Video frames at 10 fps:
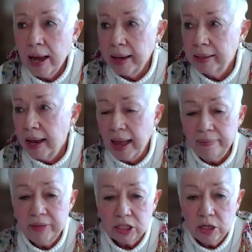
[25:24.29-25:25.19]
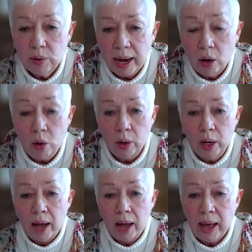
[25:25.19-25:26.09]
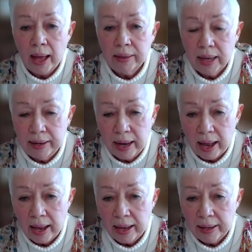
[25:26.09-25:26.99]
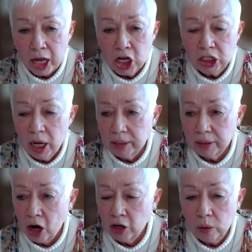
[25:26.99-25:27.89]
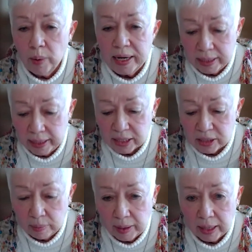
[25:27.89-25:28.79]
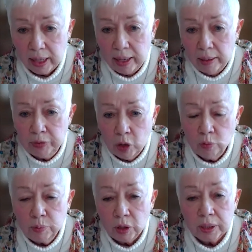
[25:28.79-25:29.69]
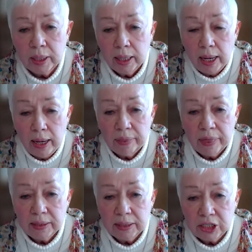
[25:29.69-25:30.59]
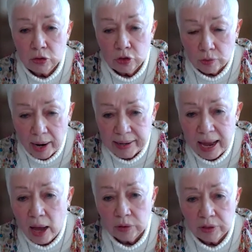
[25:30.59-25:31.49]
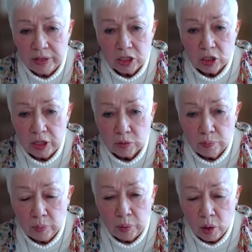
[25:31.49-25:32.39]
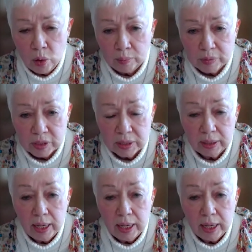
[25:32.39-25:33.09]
I had this new, I could not hardly wait to get to my notebook to write out these poems.